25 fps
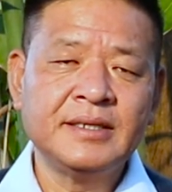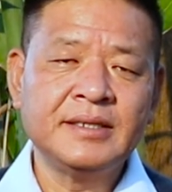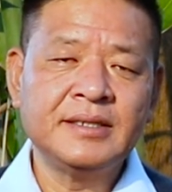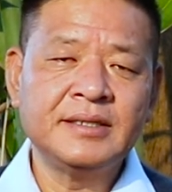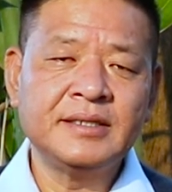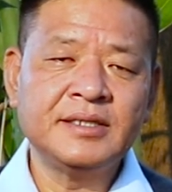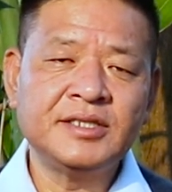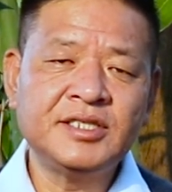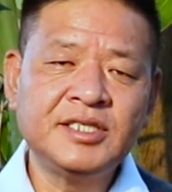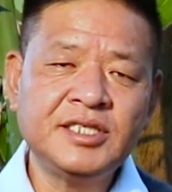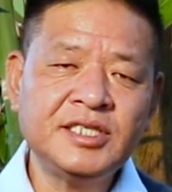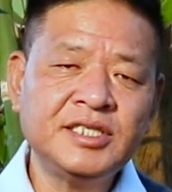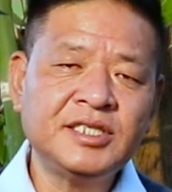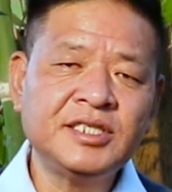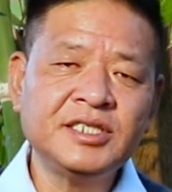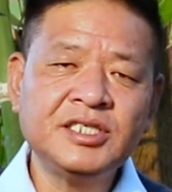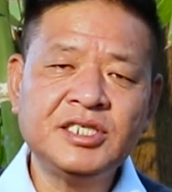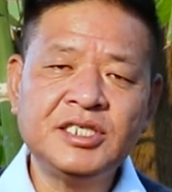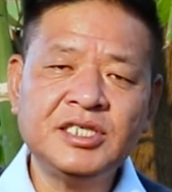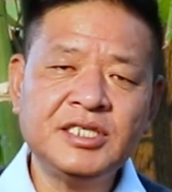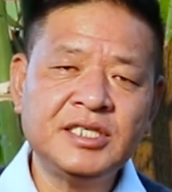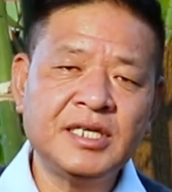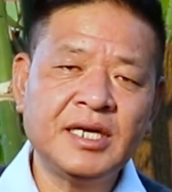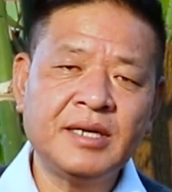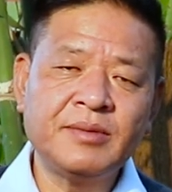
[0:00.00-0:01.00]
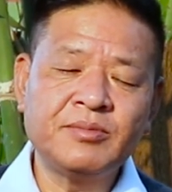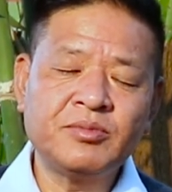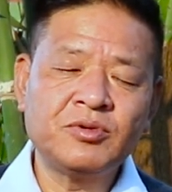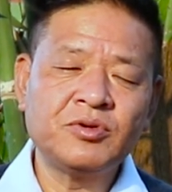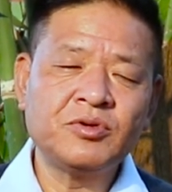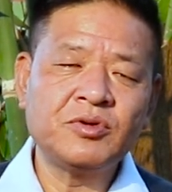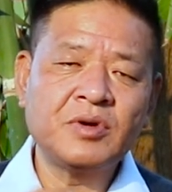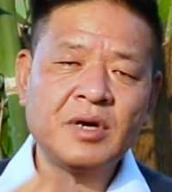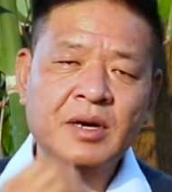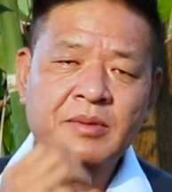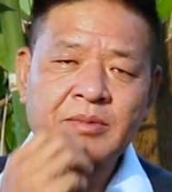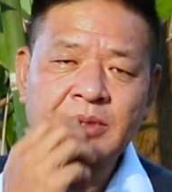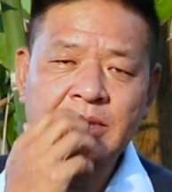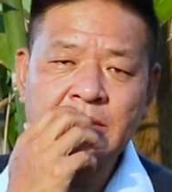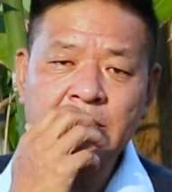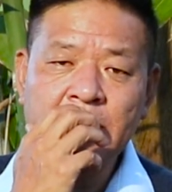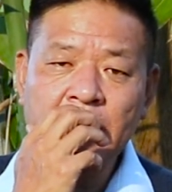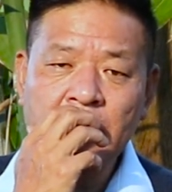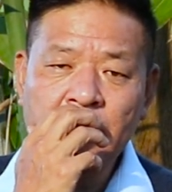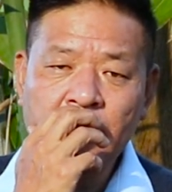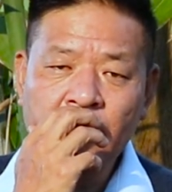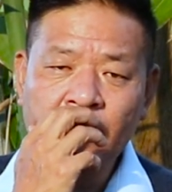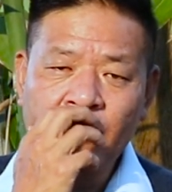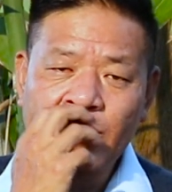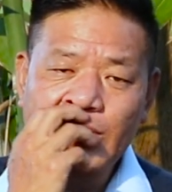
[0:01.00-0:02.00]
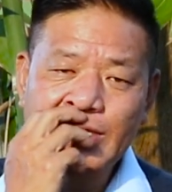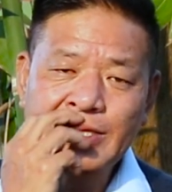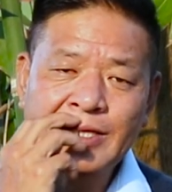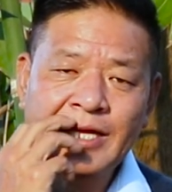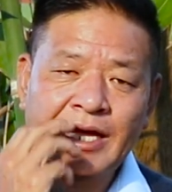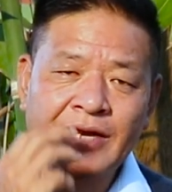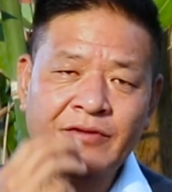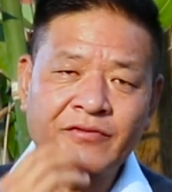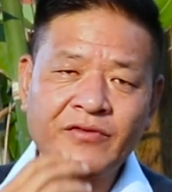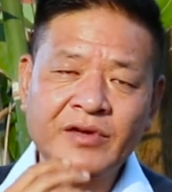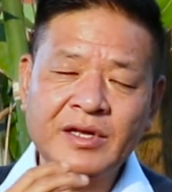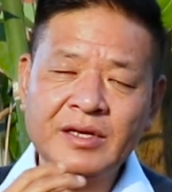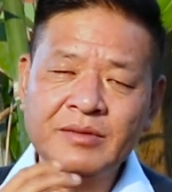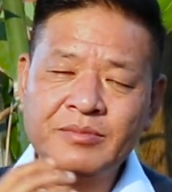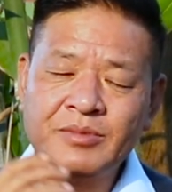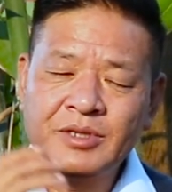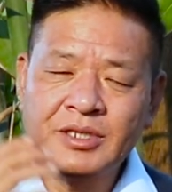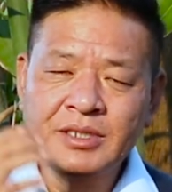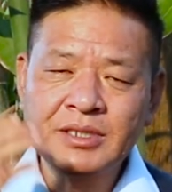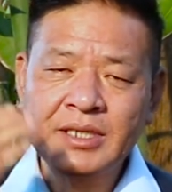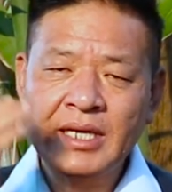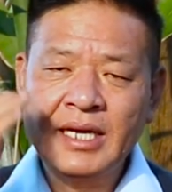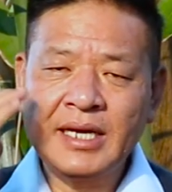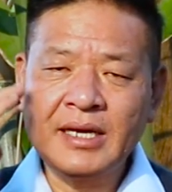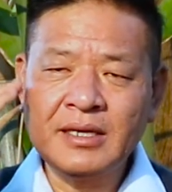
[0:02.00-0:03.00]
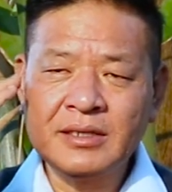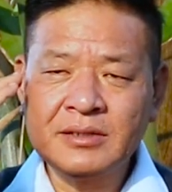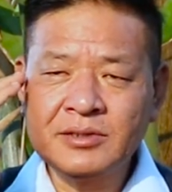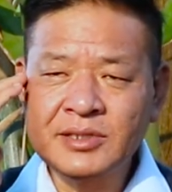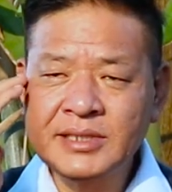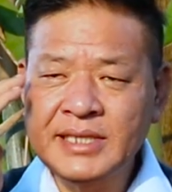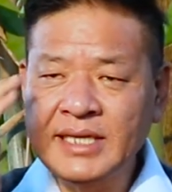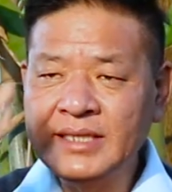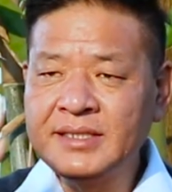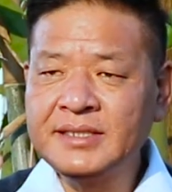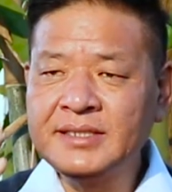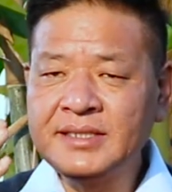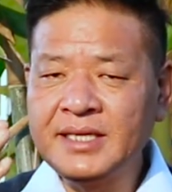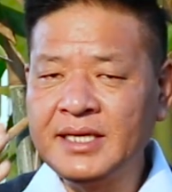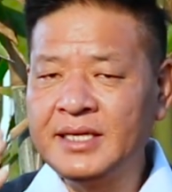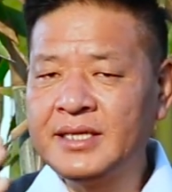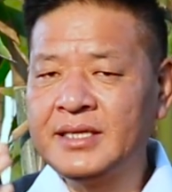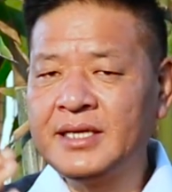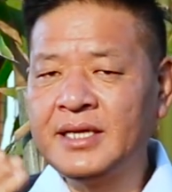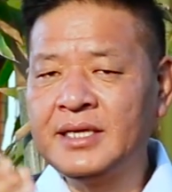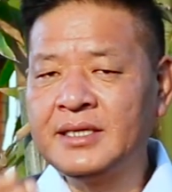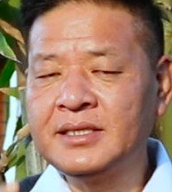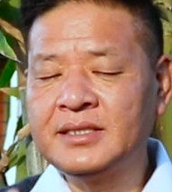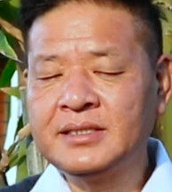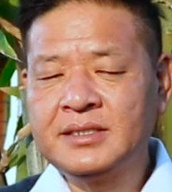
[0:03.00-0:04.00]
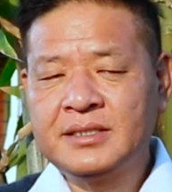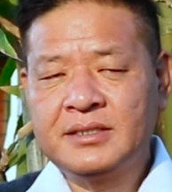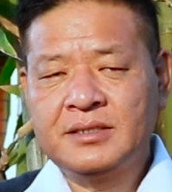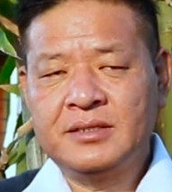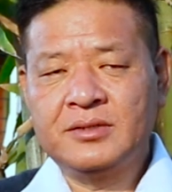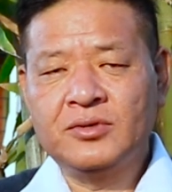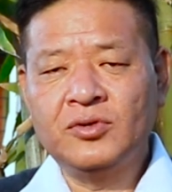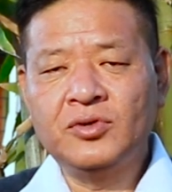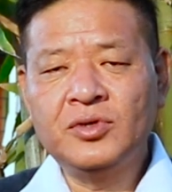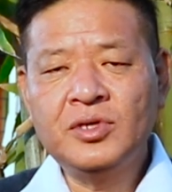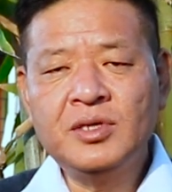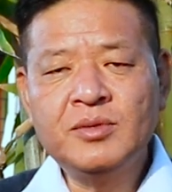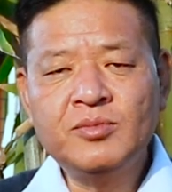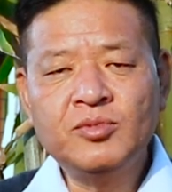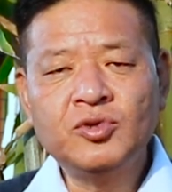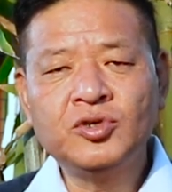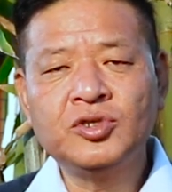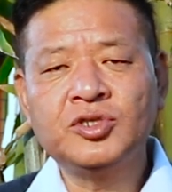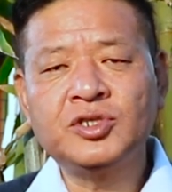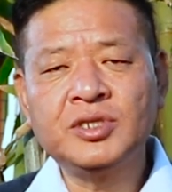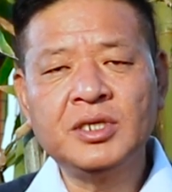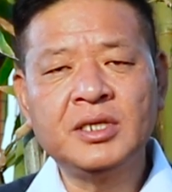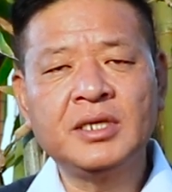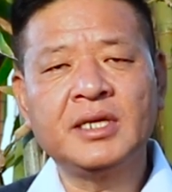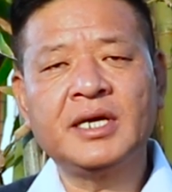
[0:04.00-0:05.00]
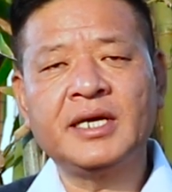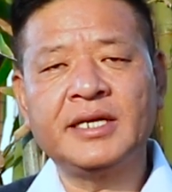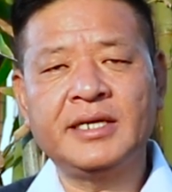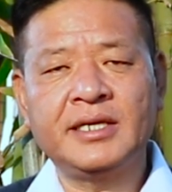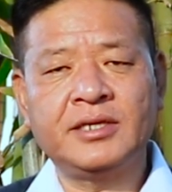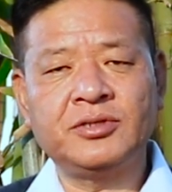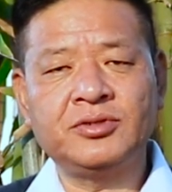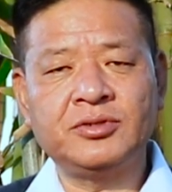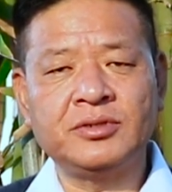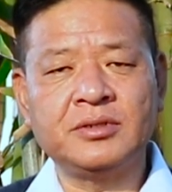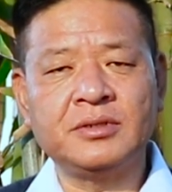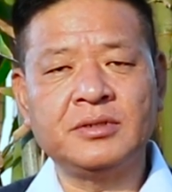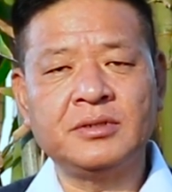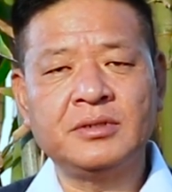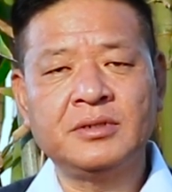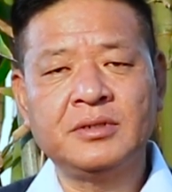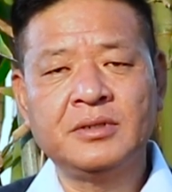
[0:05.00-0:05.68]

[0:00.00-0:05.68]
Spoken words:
The Sister Shija program did not work that well because I can sense that there is no emotional connection